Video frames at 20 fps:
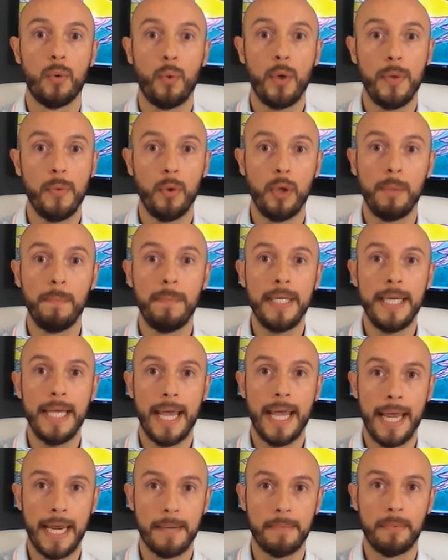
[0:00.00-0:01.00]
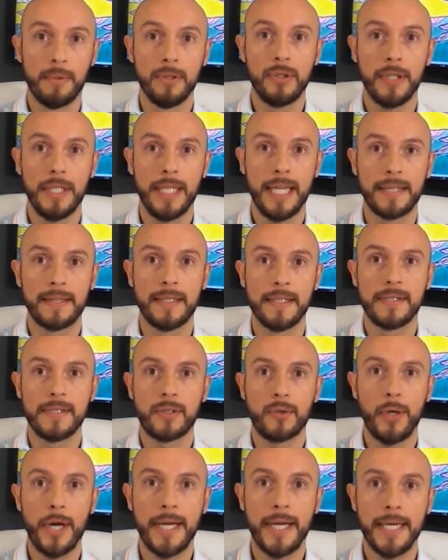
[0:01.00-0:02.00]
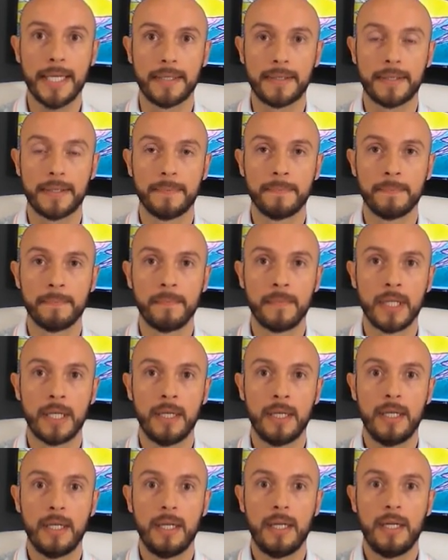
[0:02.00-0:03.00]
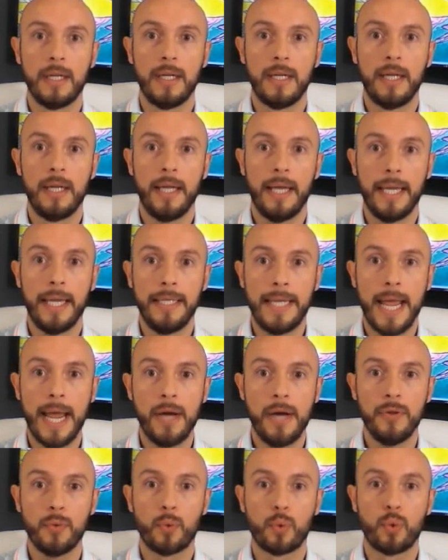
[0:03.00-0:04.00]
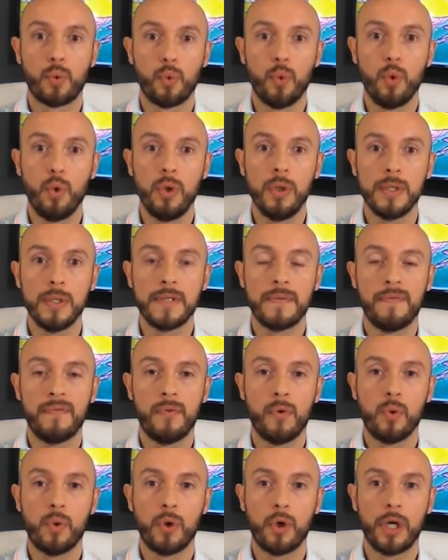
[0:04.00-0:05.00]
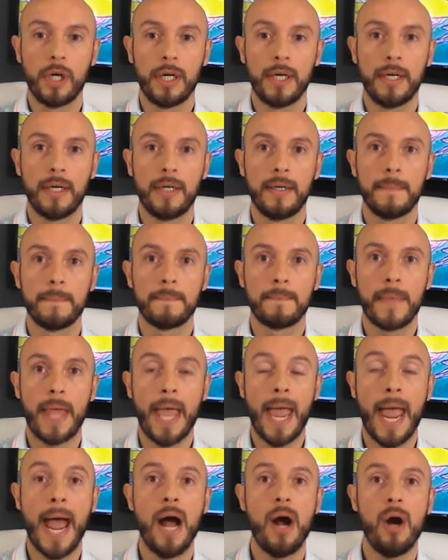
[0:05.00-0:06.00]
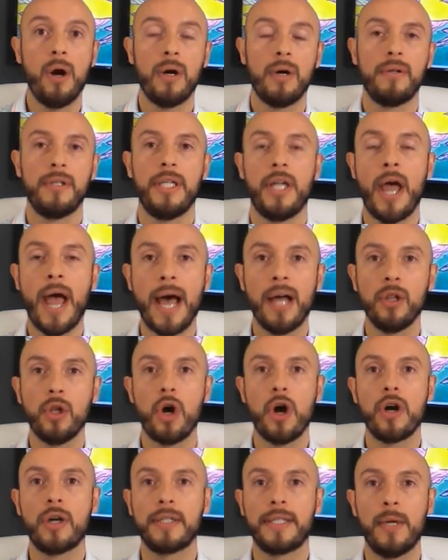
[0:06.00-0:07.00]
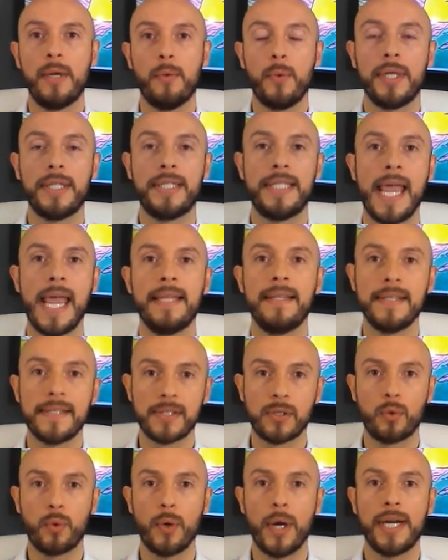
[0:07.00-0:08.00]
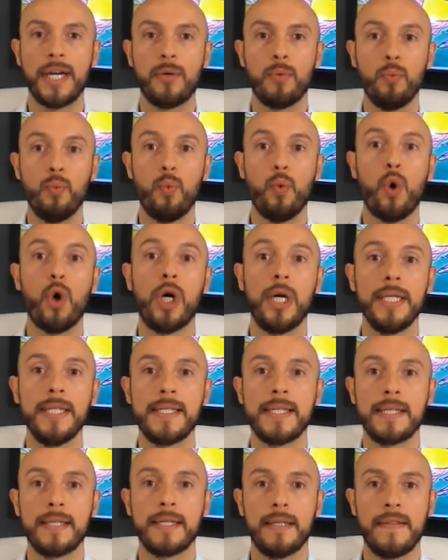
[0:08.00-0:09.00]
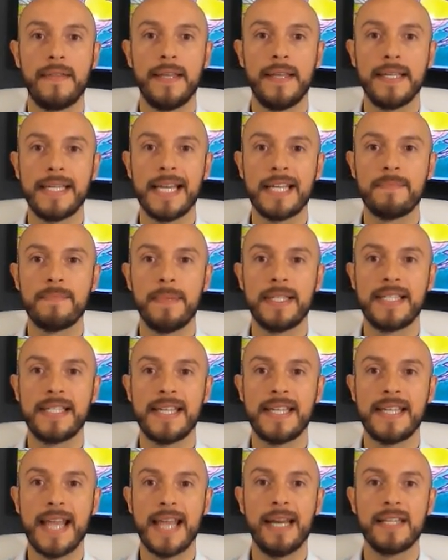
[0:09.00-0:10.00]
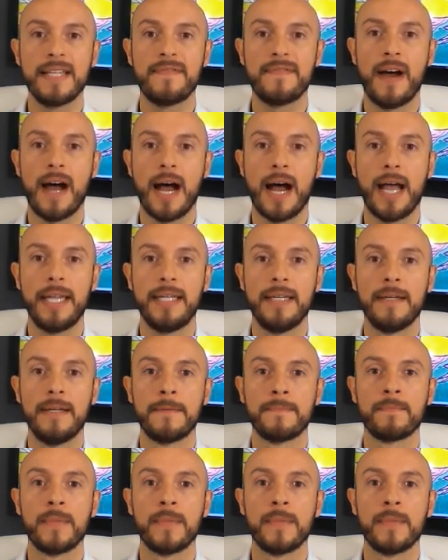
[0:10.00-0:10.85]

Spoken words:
we will be able to get this credit. And now the rules for how long can we take this credit once this has been satisfied